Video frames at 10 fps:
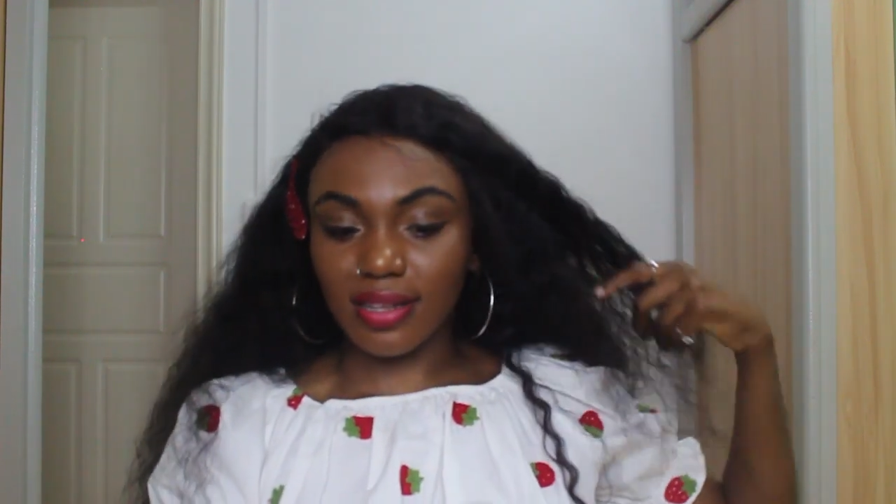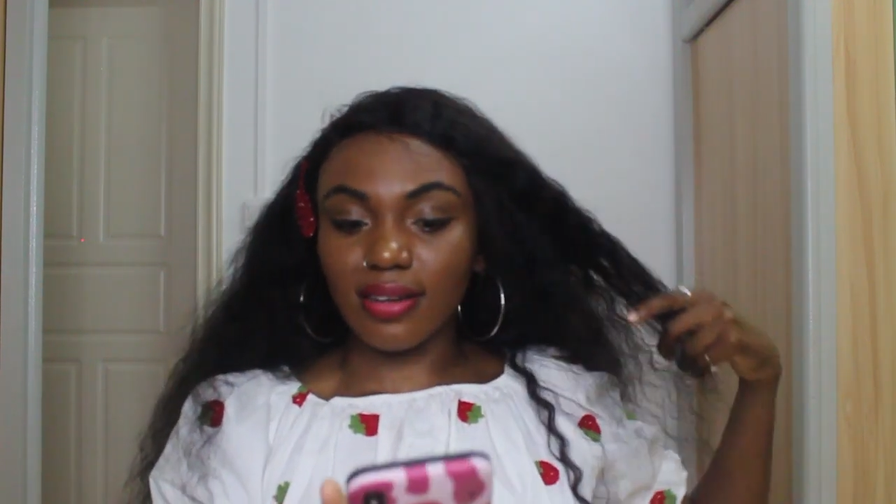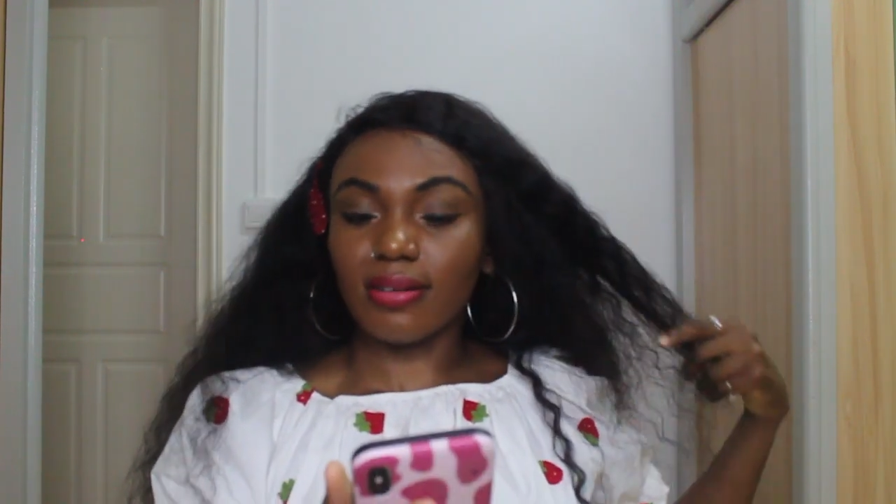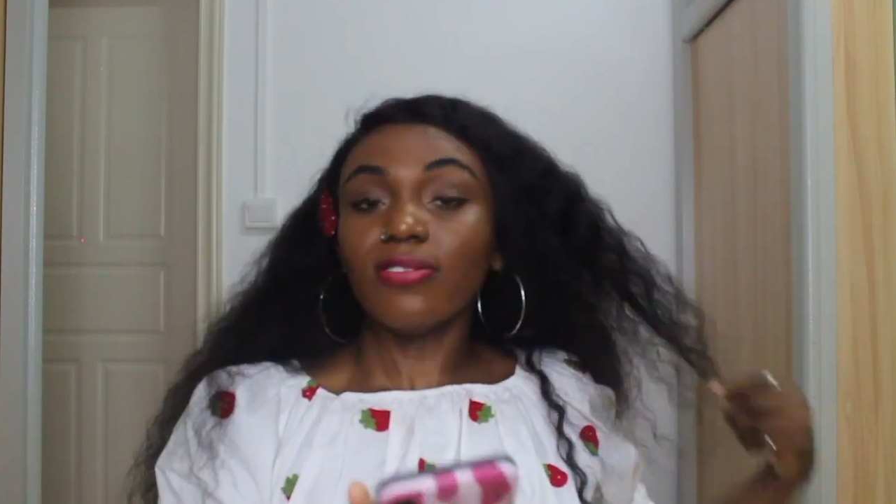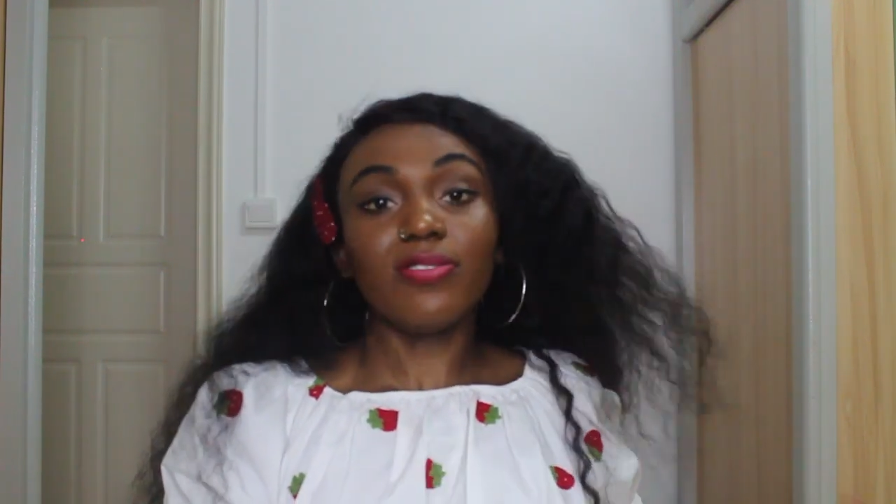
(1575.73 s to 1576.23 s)

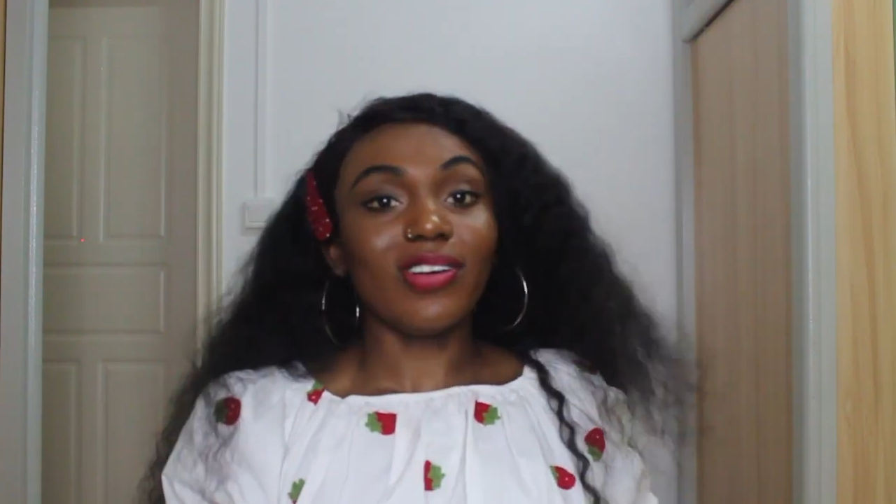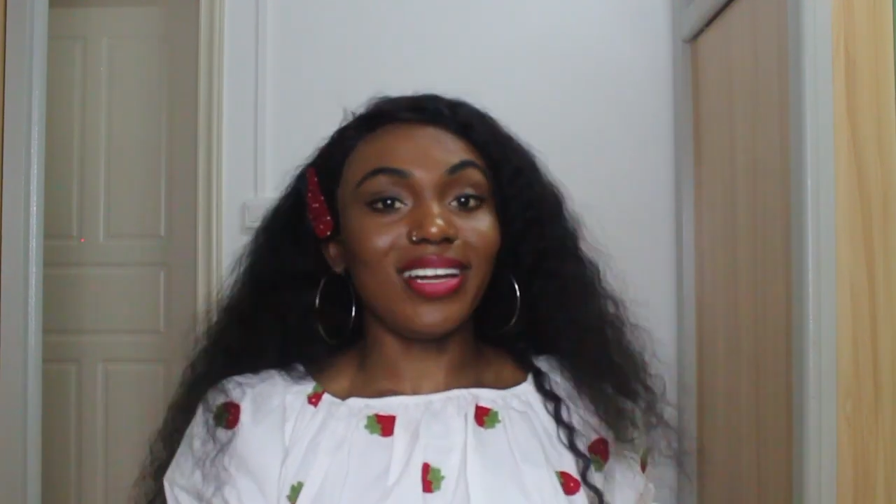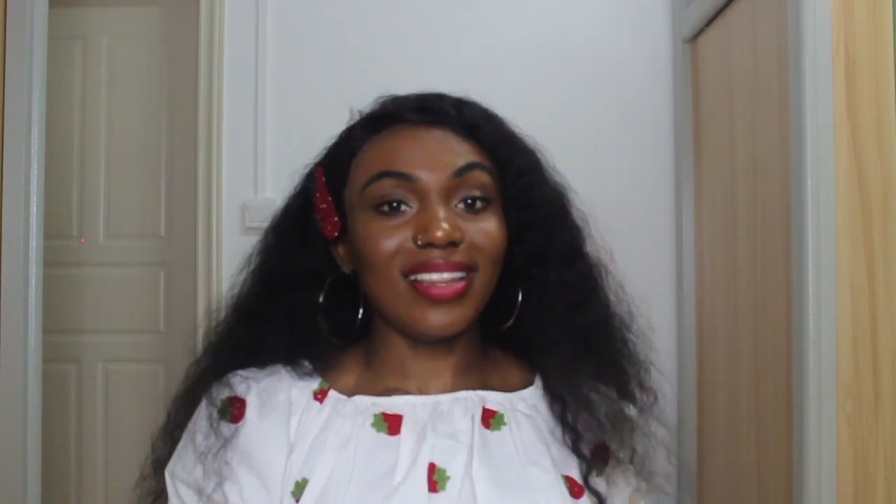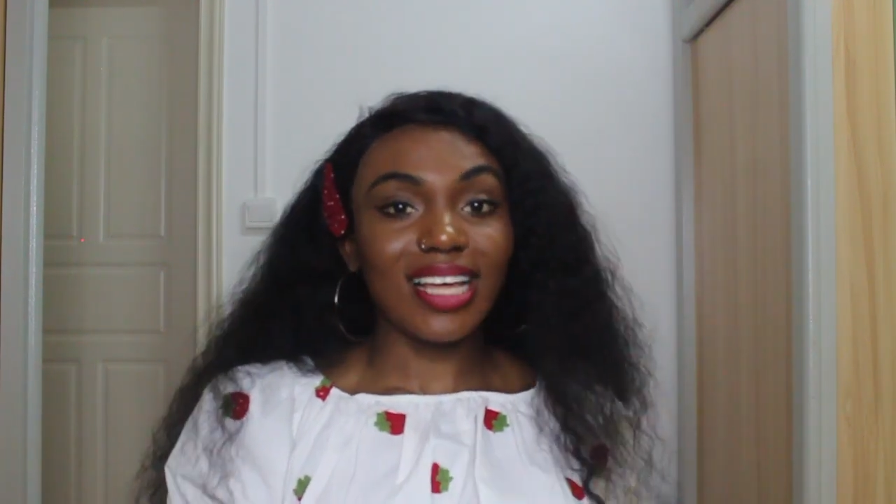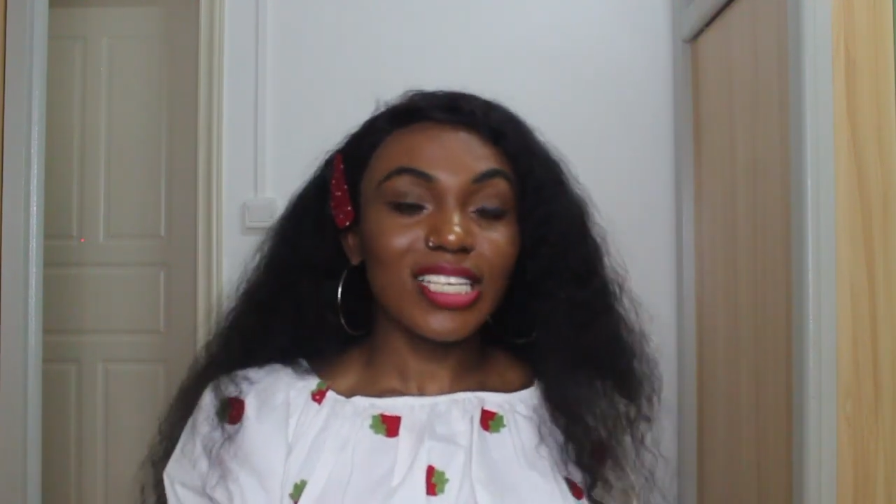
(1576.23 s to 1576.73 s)
the
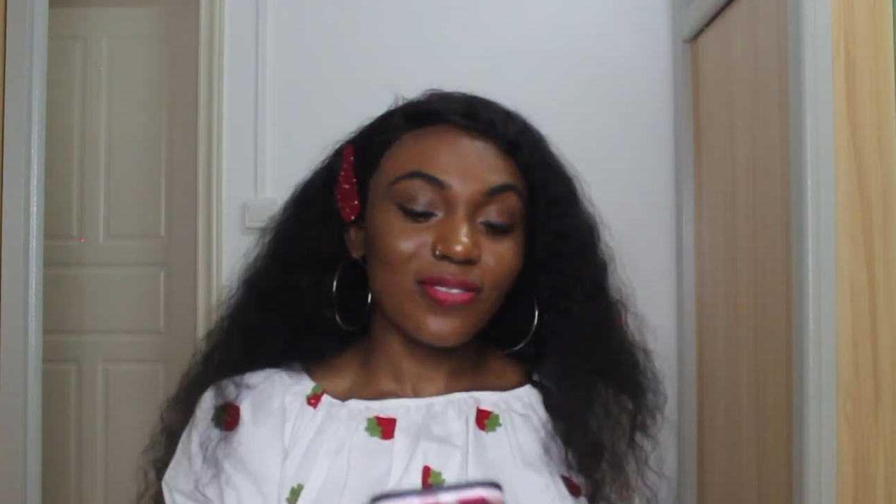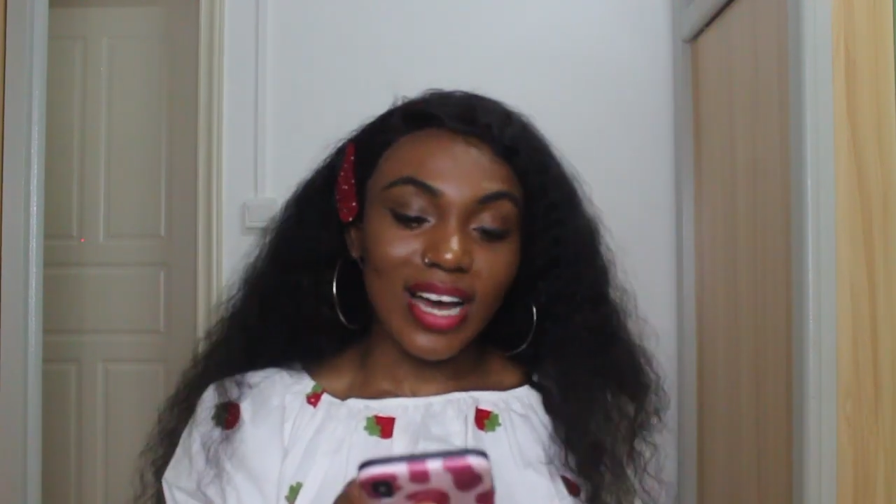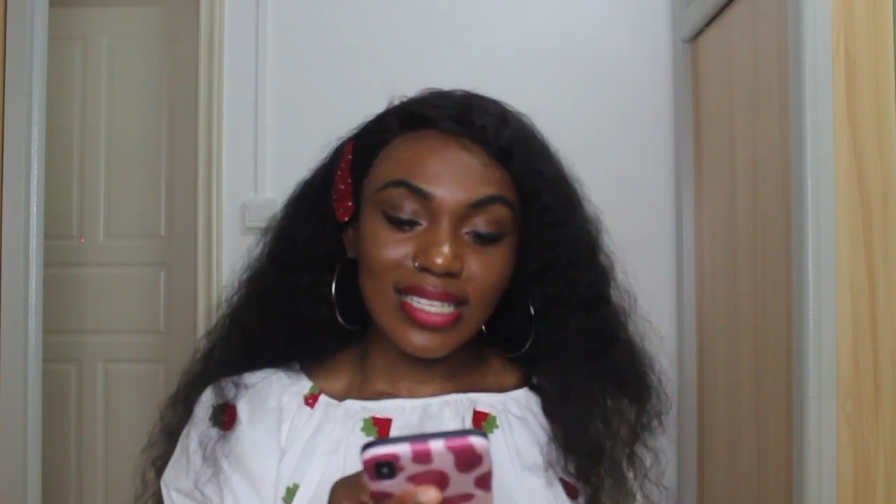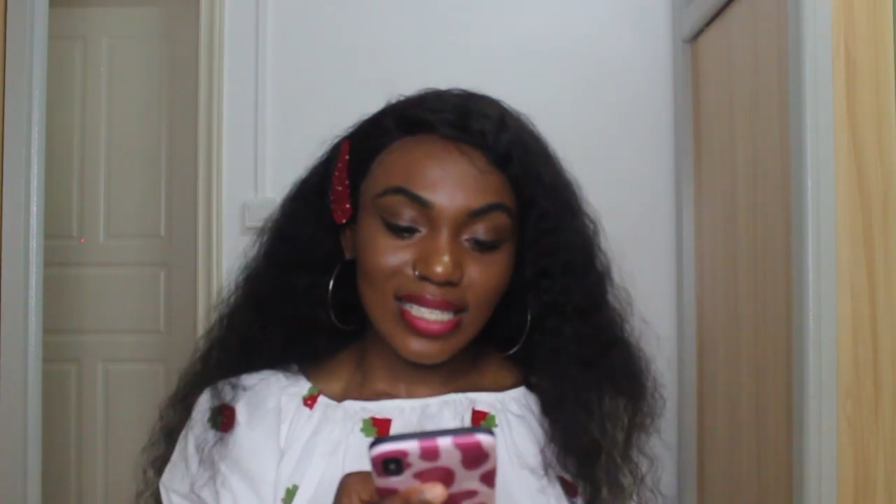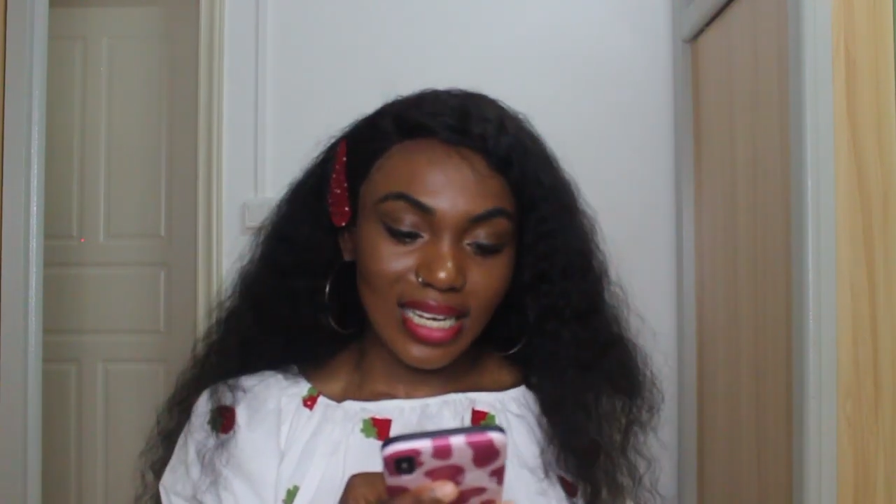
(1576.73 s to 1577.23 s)
flooding. Thanks
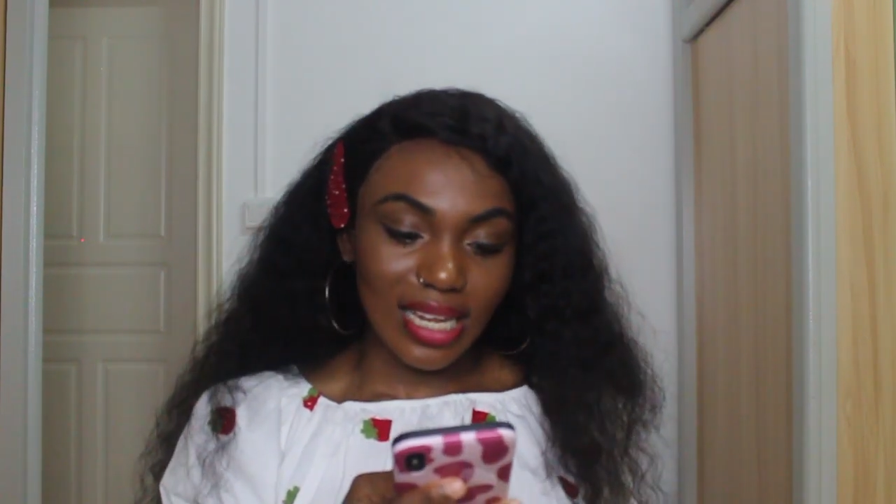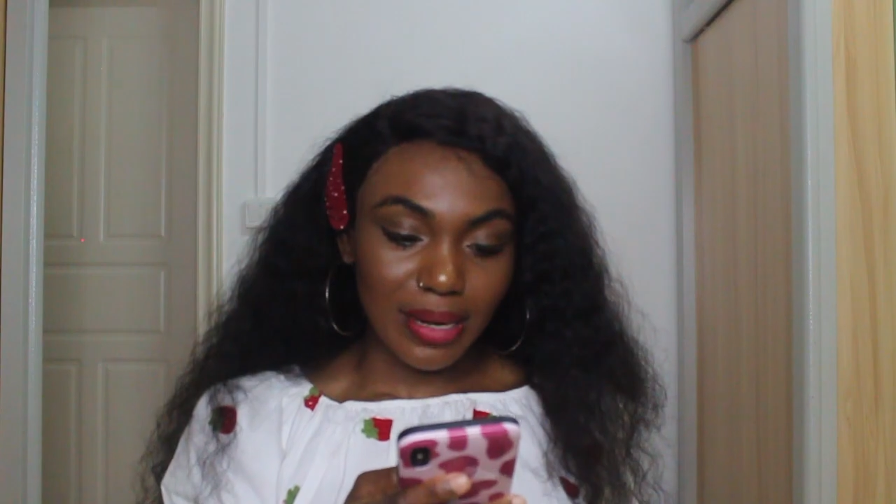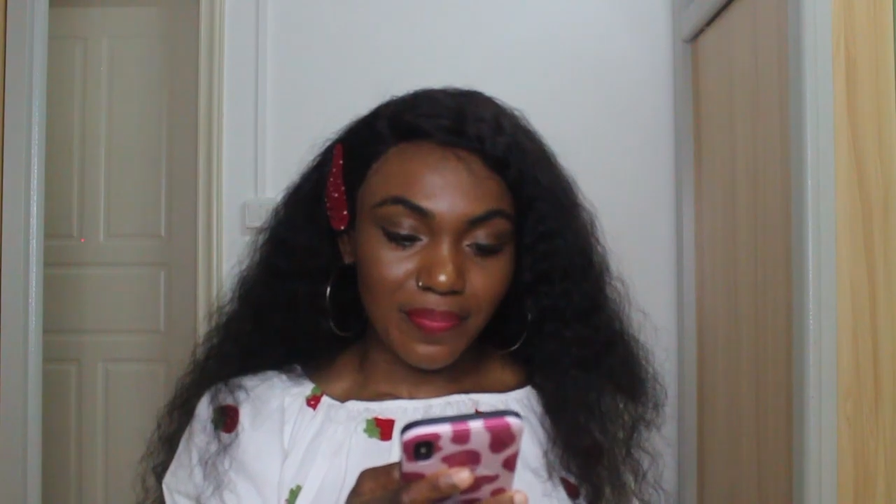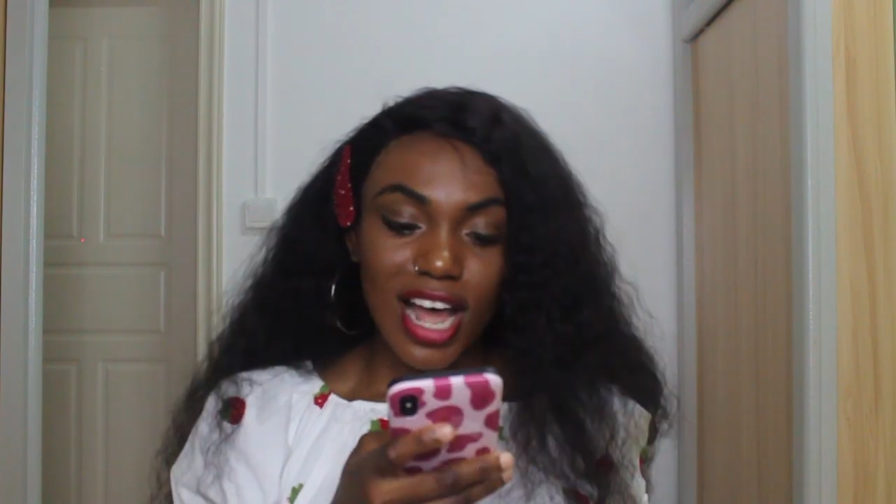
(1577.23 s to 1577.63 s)
for asking.